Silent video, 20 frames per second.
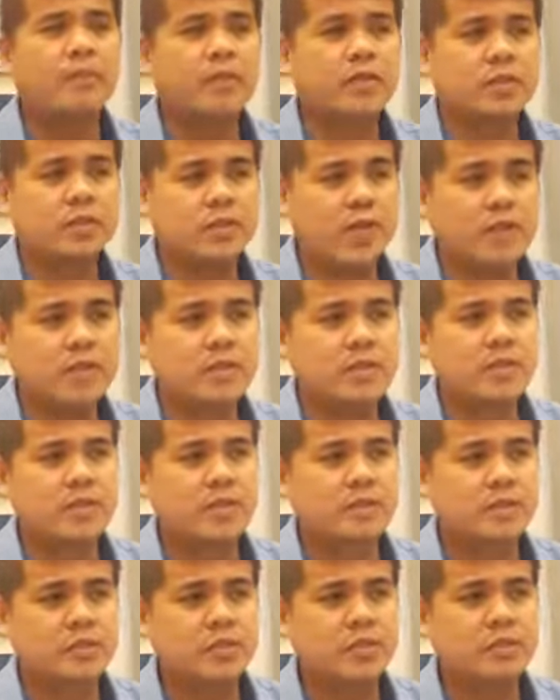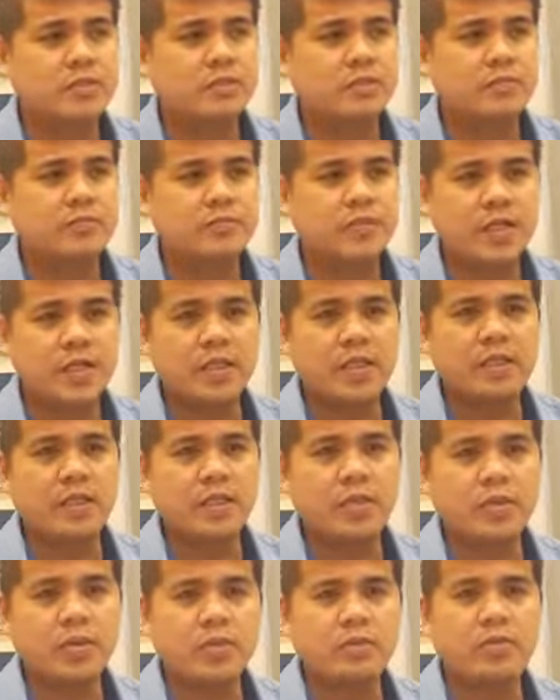The transcription of
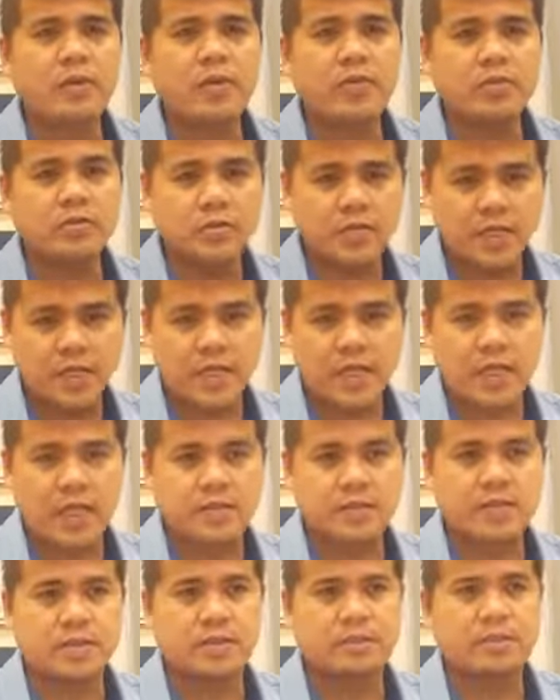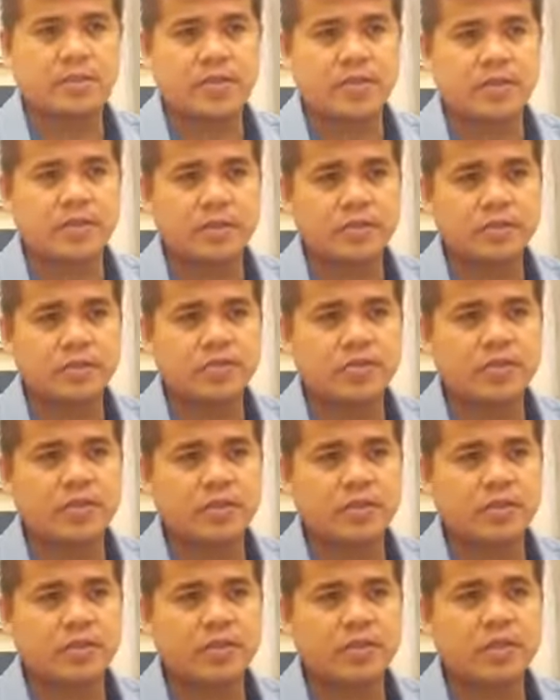data will be utilized by the
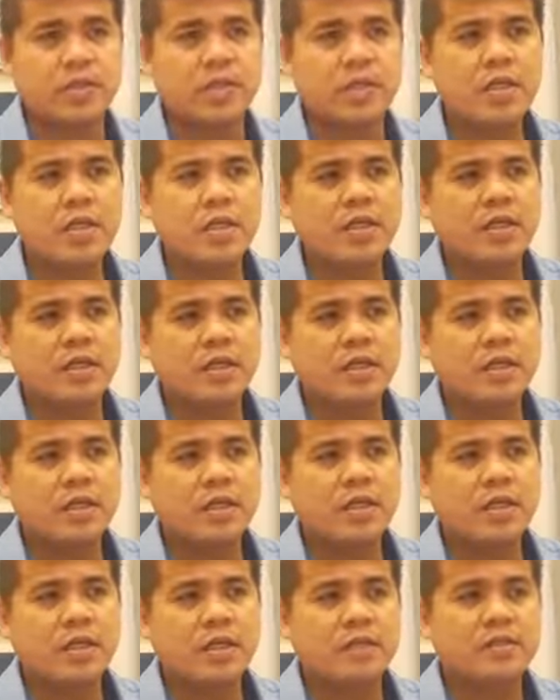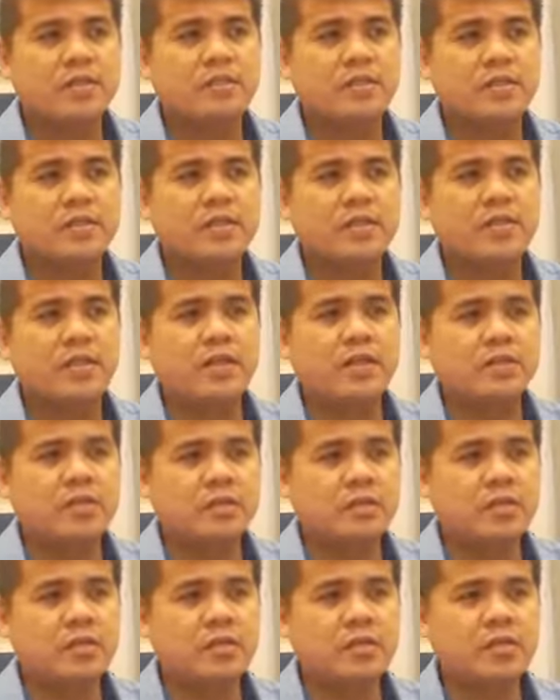researcher in
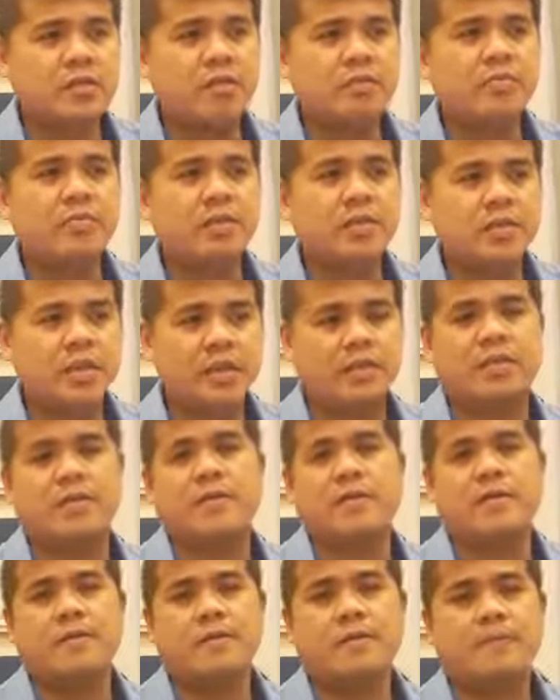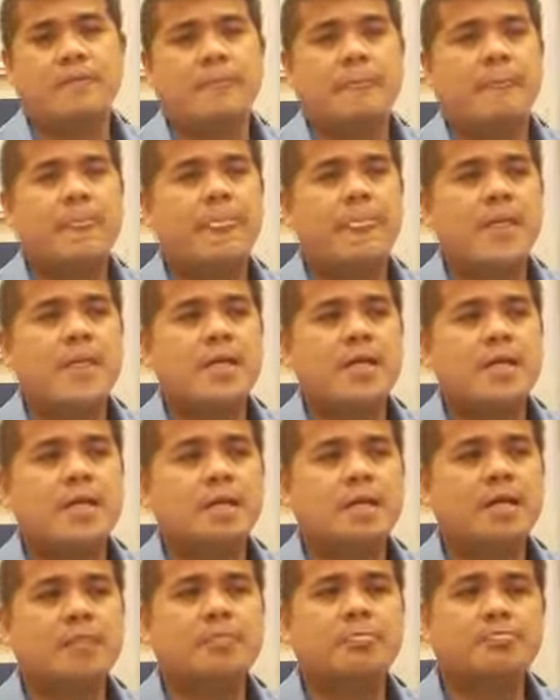explicitation of the data.
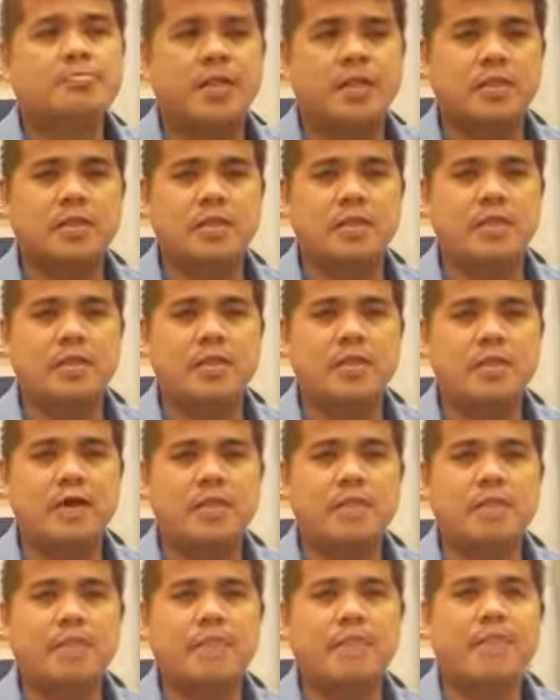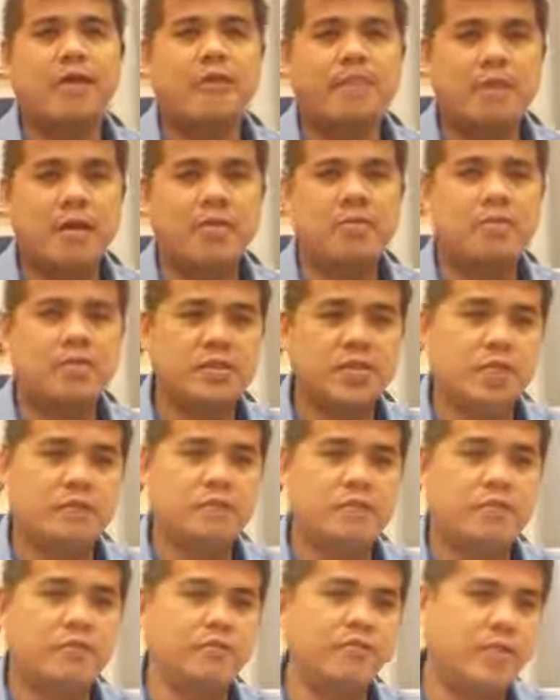This process has 5
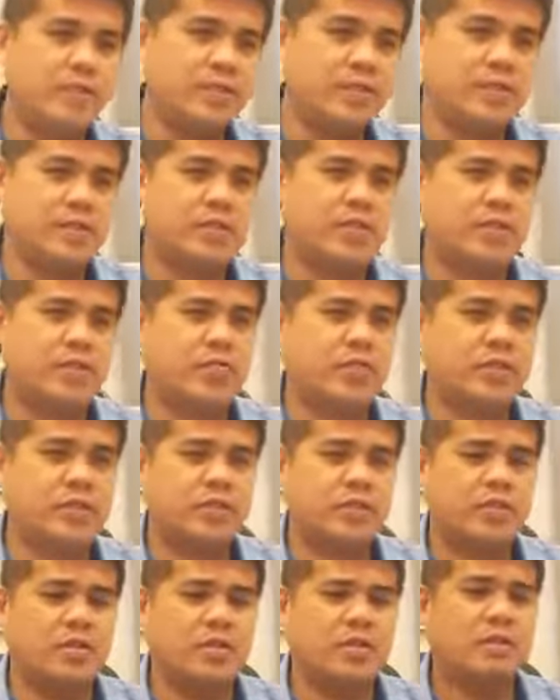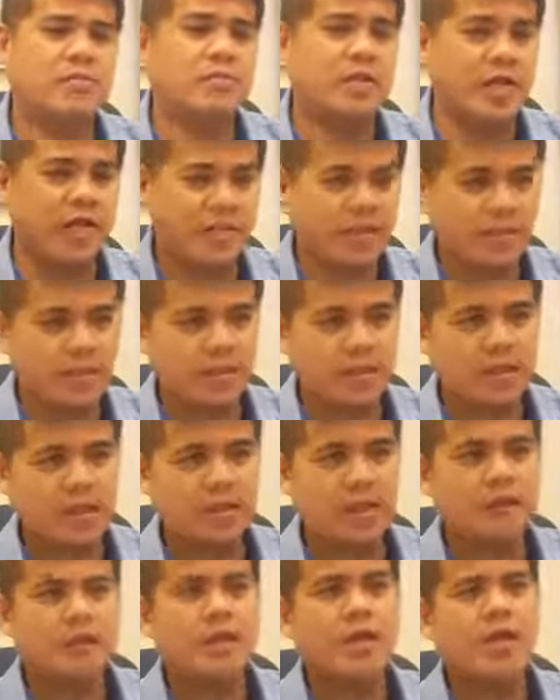steps of phases, which are
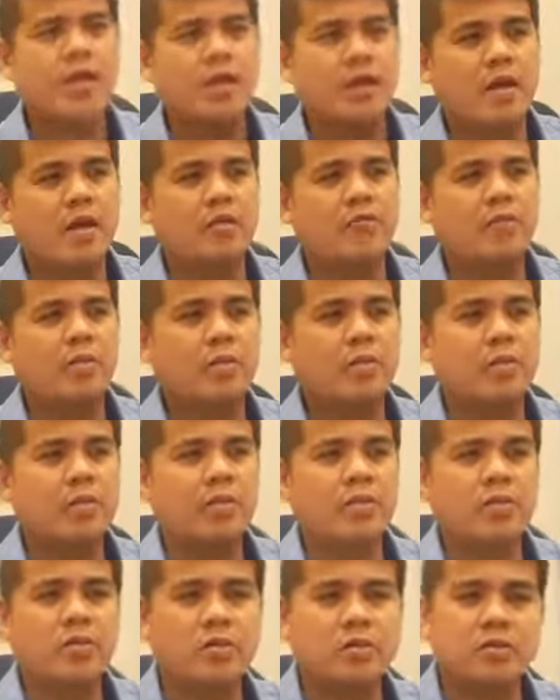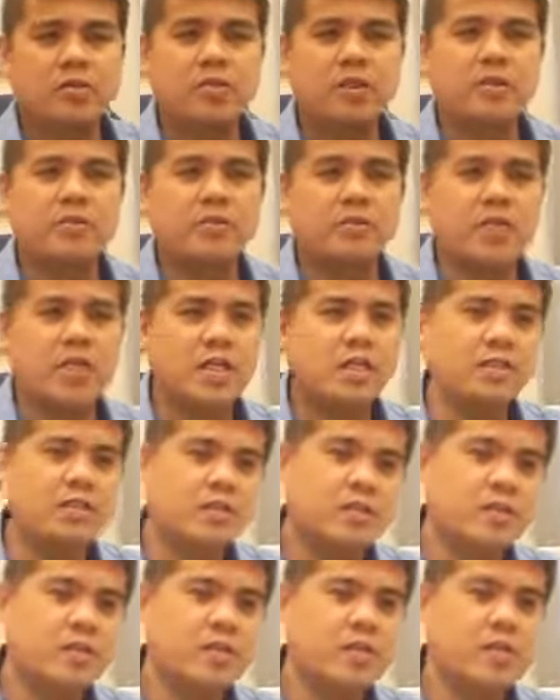bracketing and phenomenological
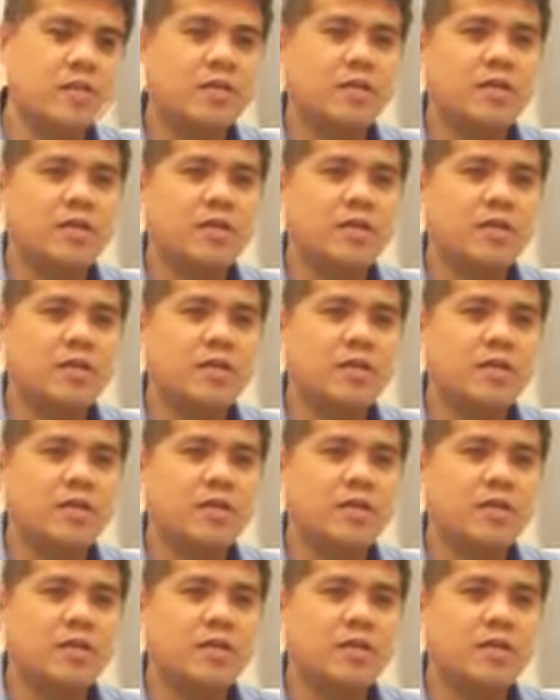reduction,